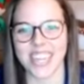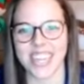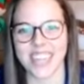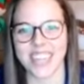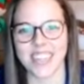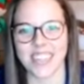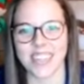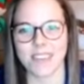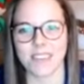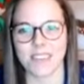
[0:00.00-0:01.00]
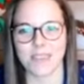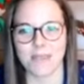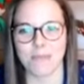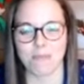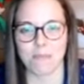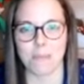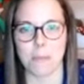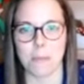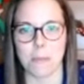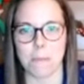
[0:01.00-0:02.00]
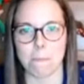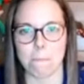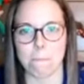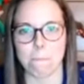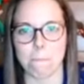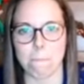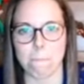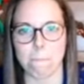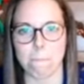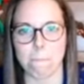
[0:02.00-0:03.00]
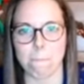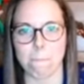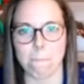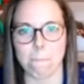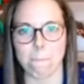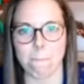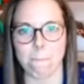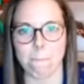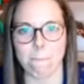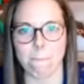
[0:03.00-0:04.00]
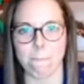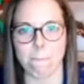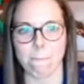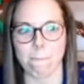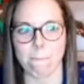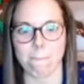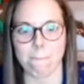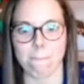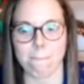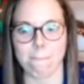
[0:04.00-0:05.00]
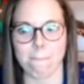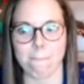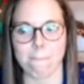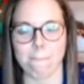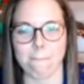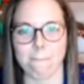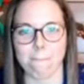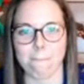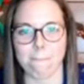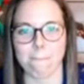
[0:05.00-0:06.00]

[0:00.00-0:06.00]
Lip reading: No words are spoken by the person on screen.